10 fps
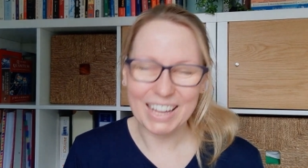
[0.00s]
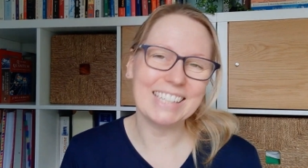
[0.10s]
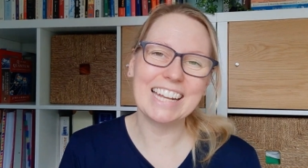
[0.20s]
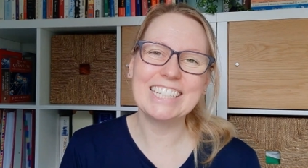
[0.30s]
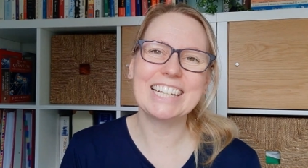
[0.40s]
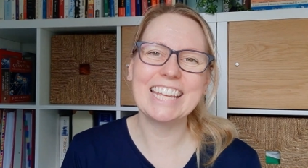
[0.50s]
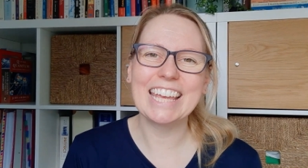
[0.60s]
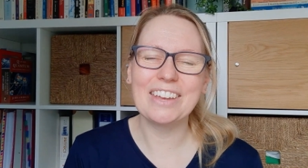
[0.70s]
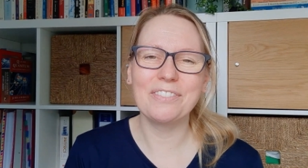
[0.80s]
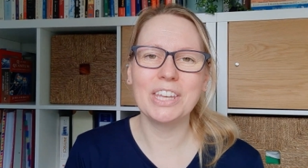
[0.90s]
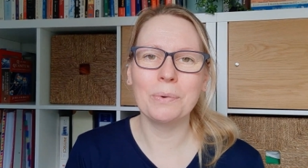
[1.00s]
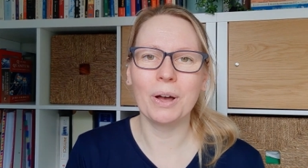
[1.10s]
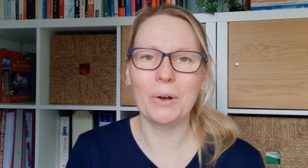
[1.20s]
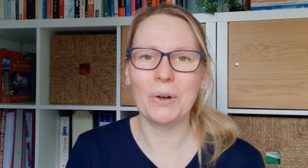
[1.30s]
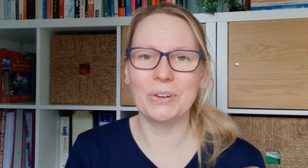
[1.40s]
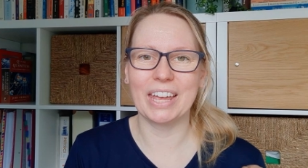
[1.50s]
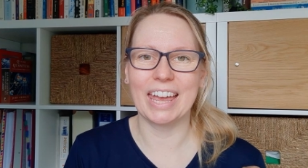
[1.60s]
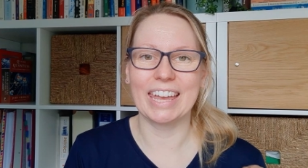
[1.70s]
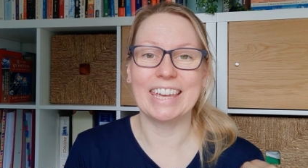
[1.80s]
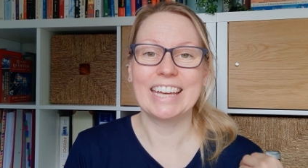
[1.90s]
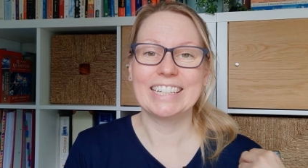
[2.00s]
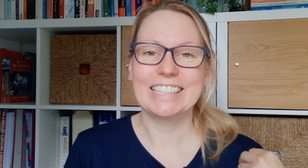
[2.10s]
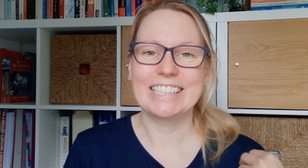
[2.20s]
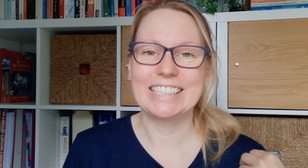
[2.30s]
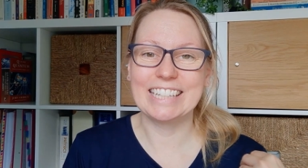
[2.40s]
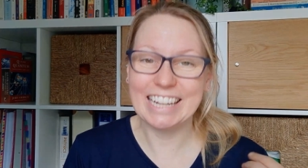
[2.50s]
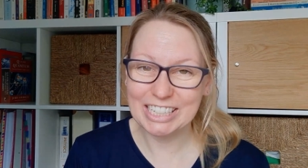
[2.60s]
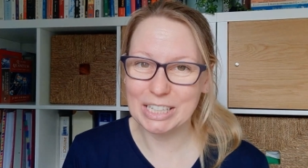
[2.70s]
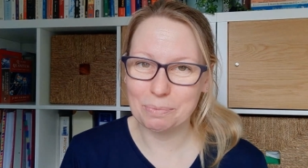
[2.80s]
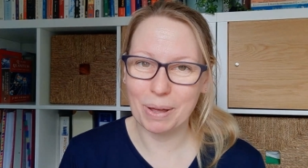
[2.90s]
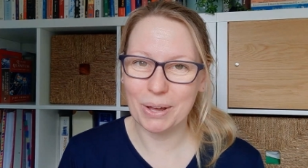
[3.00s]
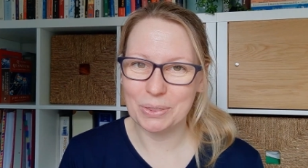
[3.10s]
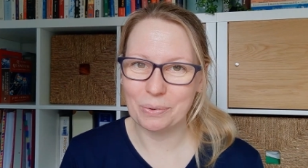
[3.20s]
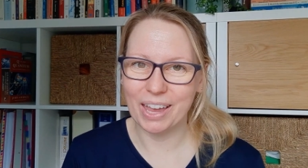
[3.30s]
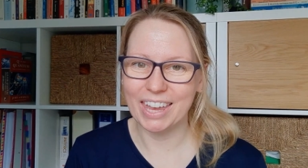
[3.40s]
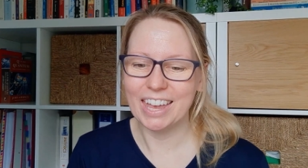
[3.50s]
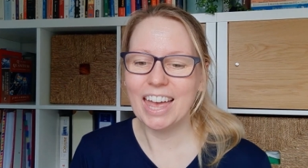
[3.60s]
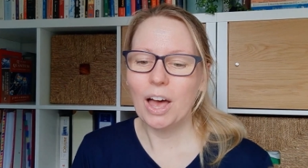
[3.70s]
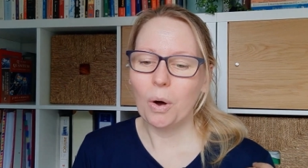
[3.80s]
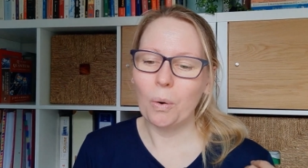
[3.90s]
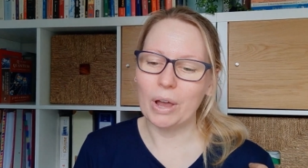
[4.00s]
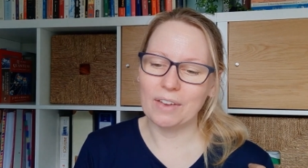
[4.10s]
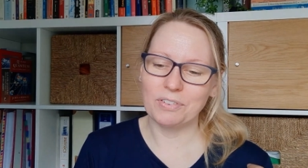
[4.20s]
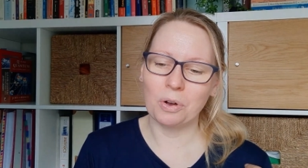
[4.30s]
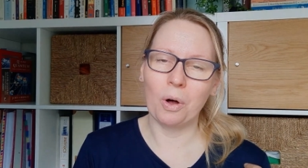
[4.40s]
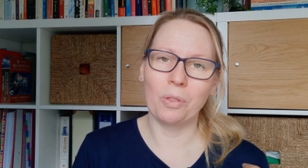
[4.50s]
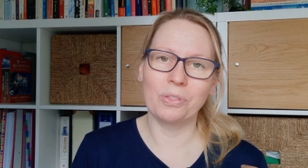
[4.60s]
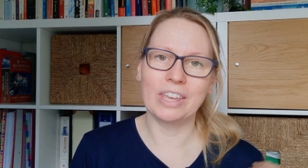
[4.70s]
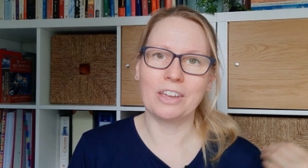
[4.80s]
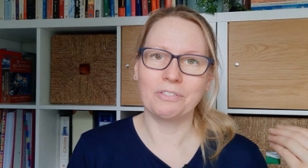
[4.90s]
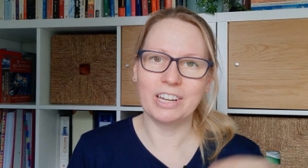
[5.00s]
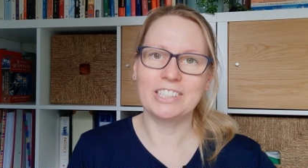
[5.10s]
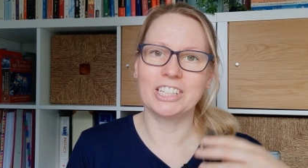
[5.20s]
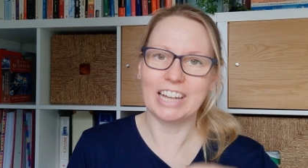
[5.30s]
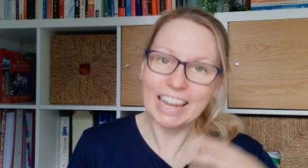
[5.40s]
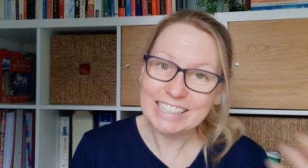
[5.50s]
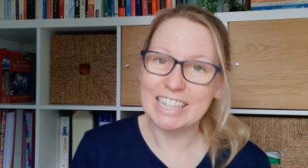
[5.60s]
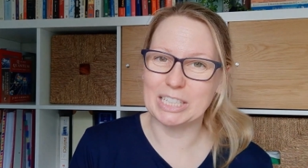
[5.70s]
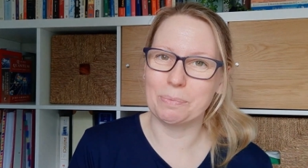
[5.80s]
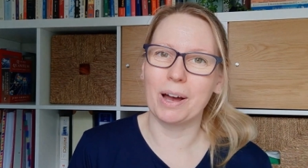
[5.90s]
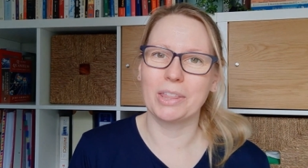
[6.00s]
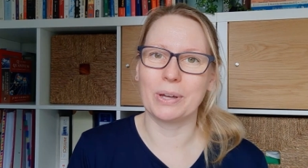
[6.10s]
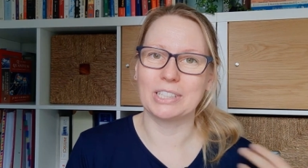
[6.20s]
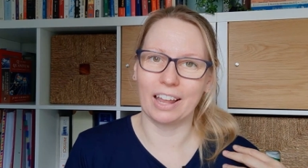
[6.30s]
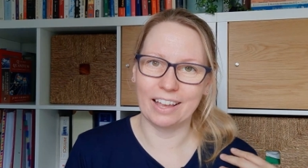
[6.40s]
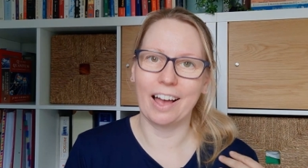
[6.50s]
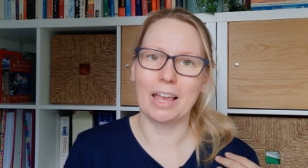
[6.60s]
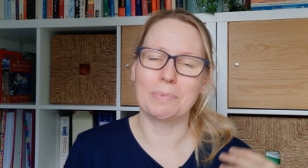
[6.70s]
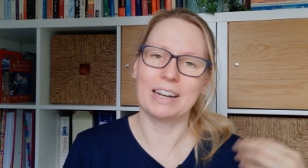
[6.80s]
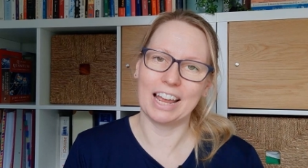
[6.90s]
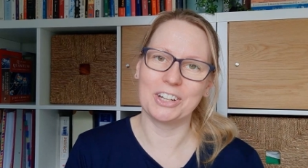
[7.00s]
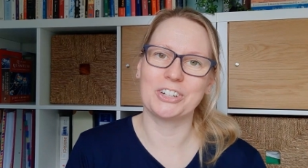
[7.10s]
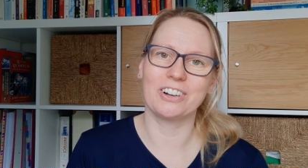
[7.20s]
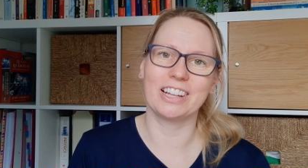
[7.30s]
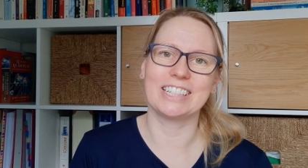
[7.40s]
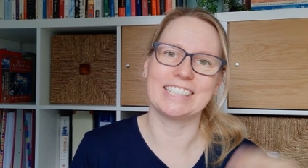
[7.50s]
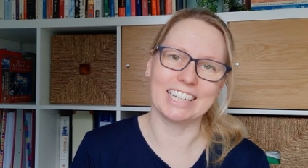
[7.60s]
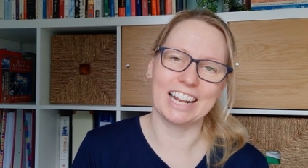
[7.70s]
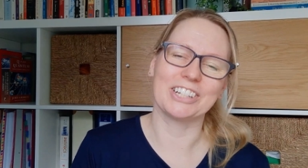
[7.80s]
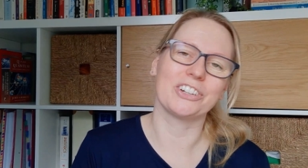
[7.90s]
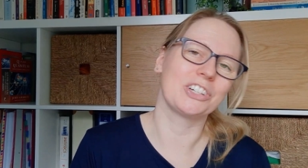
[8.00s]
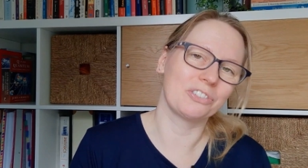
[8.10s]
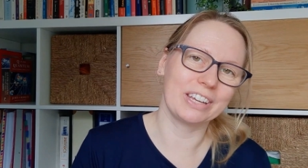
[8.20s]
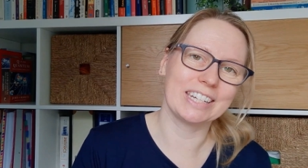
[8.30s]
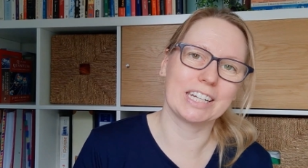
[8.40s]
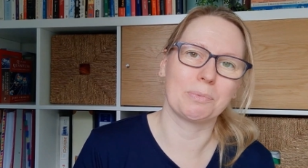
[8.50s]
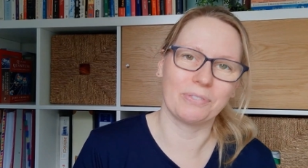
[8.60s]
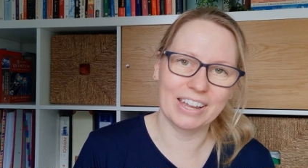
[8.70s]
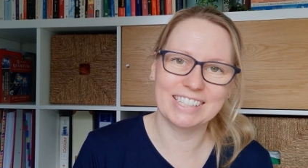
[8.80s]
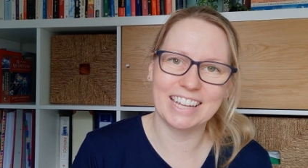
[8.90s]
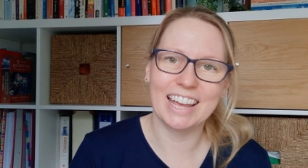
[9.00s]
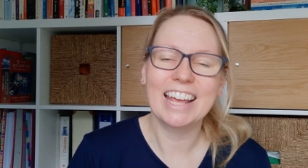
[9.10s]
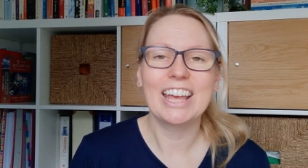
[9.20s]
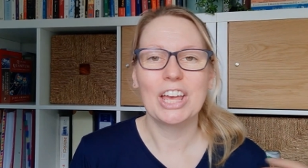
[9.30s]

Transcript: Essentially, if you are on a teaching pathway, or if you're on the research and teaching pathway, so like I am the lecturer to senior lecturer to reader to professor,